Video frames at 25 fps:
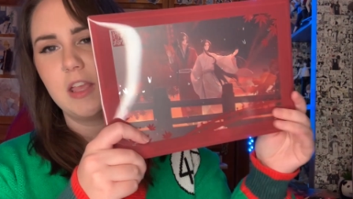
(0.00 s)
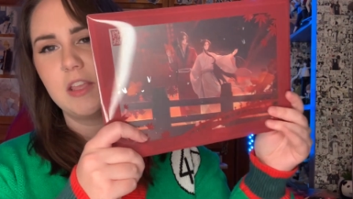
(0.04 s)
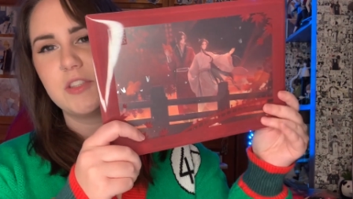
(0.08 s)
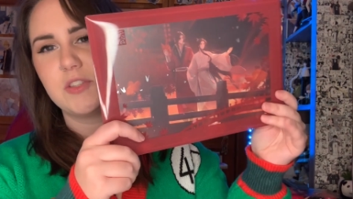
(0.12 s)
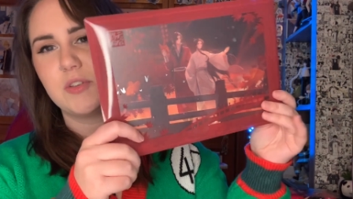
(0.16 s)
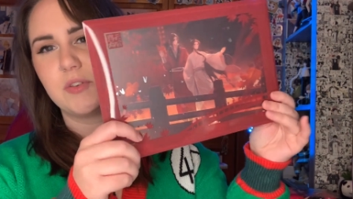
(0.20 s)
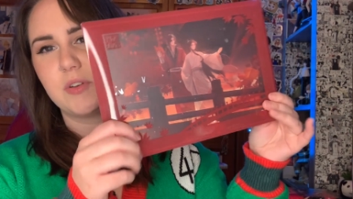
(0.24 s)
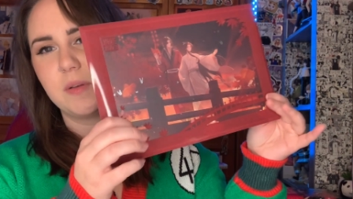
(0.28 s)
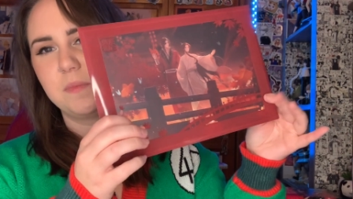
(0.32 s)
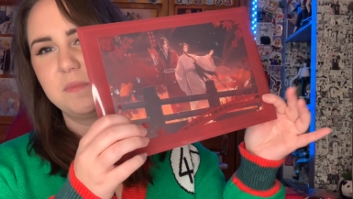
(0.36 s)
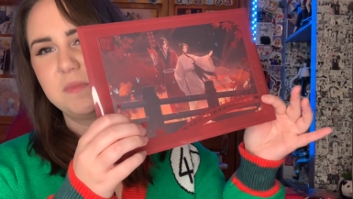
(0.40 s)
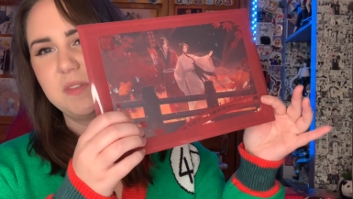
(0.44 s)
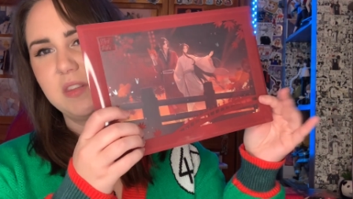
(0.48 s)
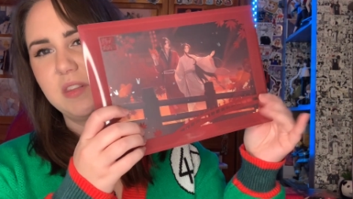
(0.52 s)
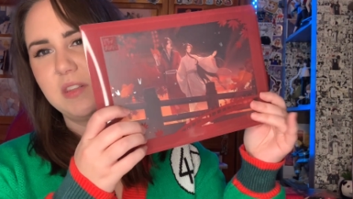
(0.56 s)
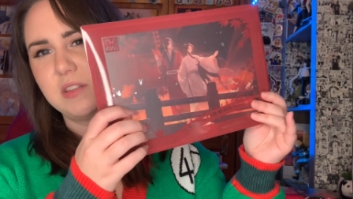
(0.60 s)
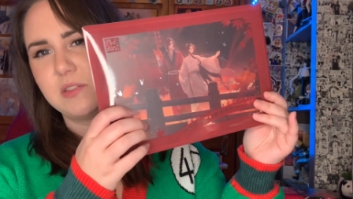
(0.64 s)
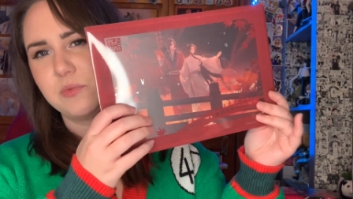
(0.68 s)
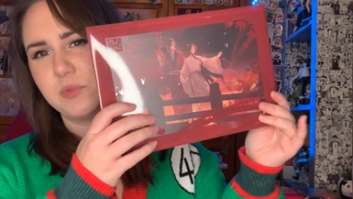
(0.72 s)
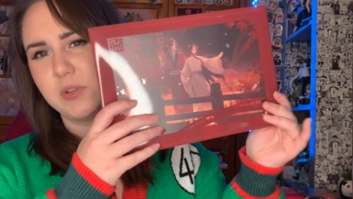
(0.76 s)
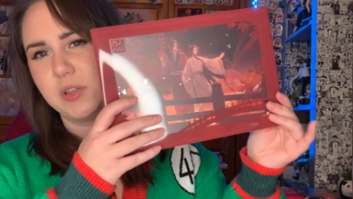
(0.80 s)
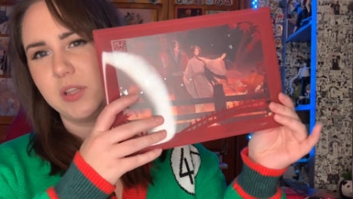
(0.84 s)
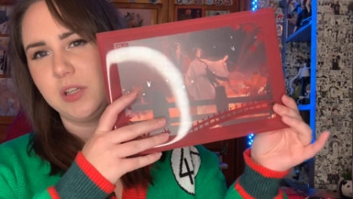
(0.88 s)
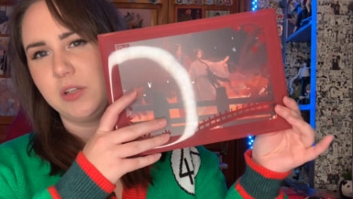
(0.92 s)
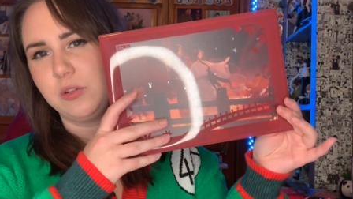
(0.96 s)
So it comes in
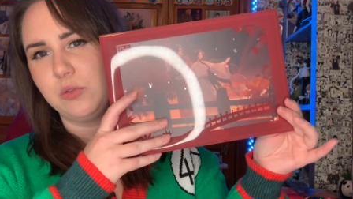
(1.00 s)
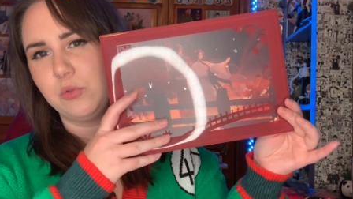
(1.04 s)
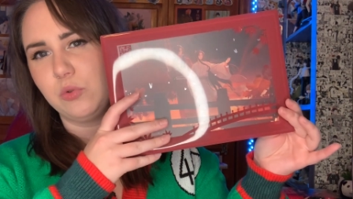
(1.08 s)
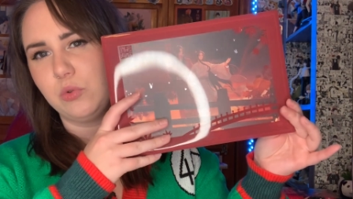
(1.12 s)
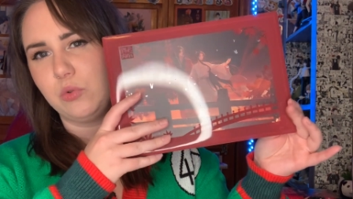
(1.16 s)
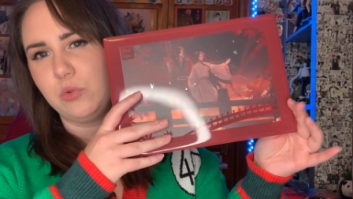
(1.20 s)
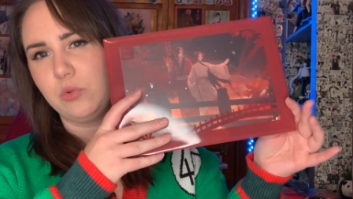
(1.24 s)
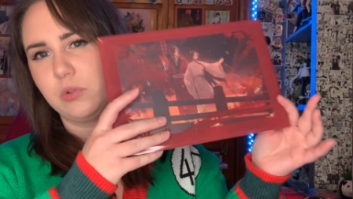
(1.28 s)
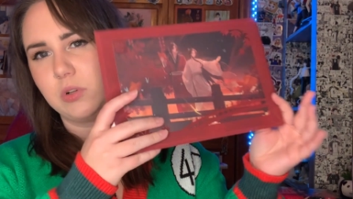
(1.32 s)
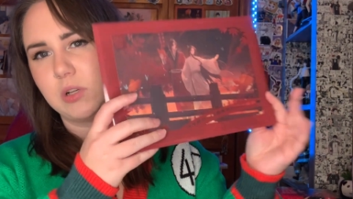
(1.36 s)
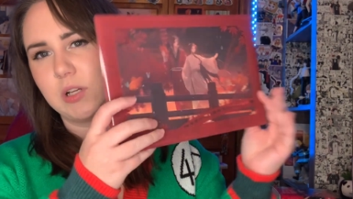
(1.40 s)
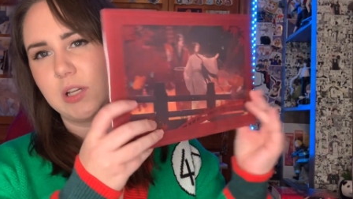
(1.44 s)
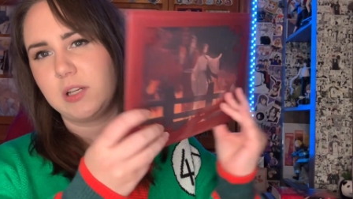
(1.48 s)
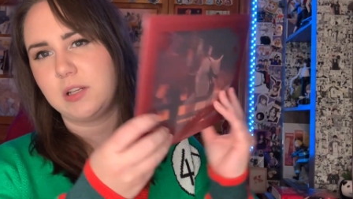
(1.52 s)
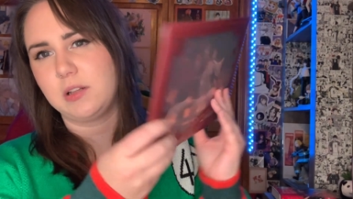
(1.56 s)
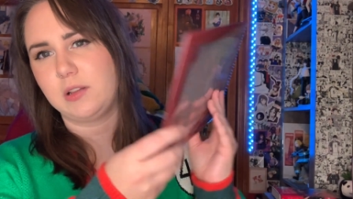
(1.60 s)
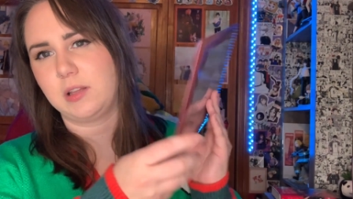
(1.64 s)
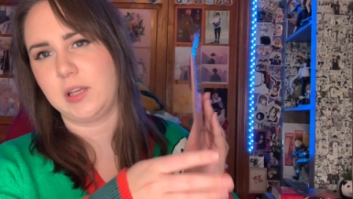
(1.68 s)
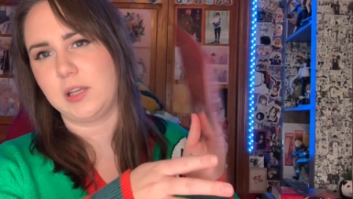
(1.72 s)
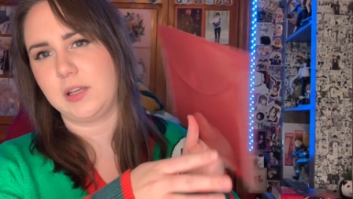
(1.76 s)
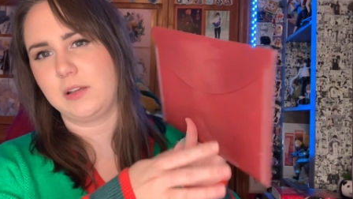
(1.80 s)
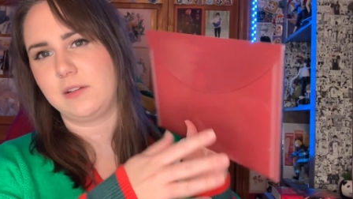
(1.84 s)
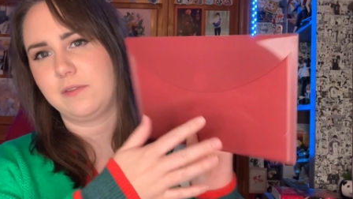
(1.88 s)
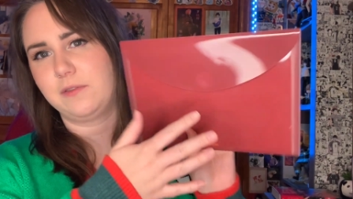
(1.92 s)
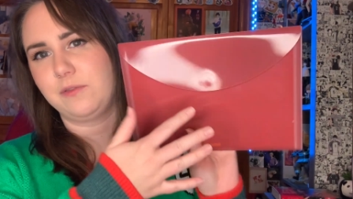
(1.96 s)
this really cool kind of
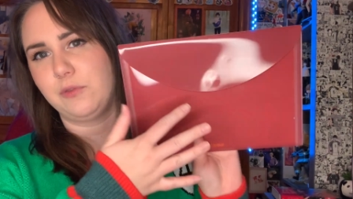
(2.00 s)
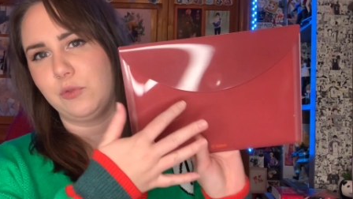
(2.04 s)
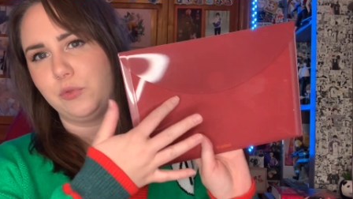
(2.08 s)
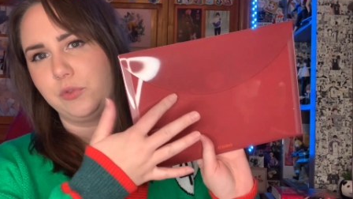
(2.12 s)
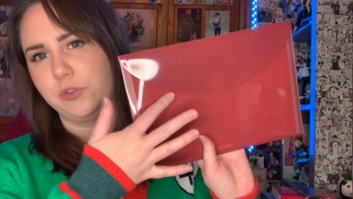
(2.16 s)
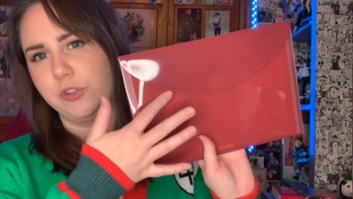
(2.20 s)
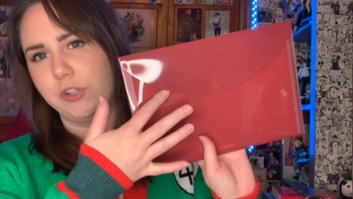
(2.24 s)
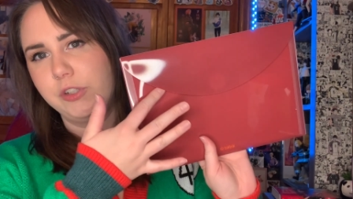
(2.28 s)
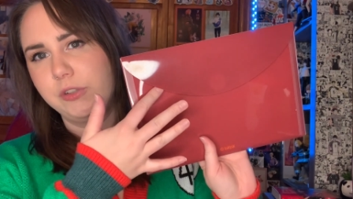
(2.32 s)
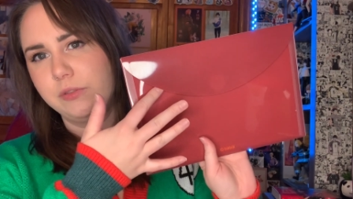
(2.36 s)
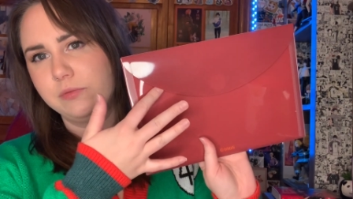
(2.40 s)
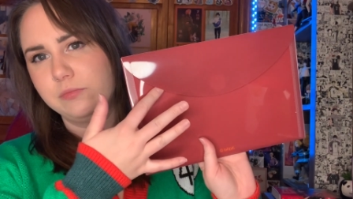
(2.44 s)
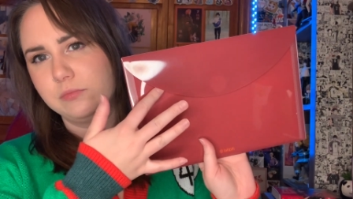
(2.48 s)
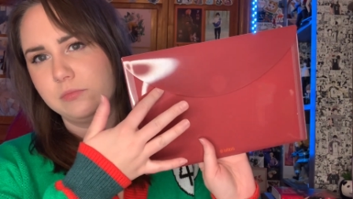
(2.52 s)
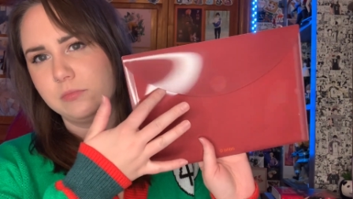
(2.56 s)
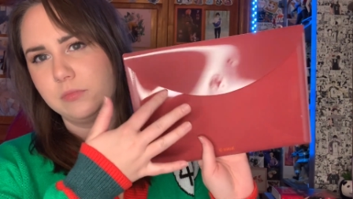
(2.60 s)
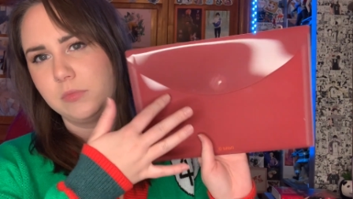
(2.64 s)
like folder.